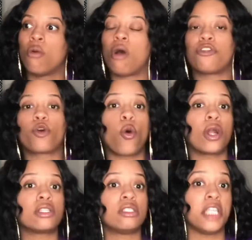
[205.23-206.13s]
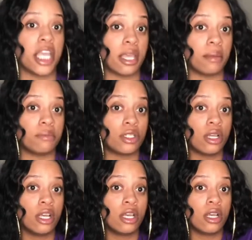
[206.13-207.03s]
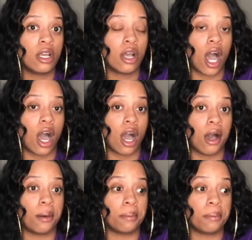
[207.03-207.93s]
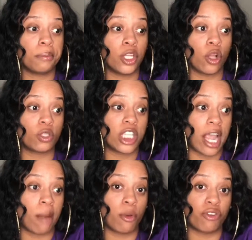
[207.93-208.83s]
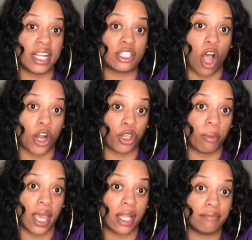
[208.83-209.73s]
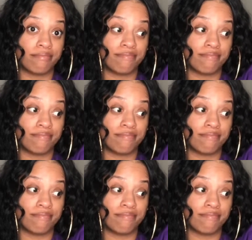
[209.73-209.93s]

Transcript: Well, the courts deemed, you know, Teairra Mari's argument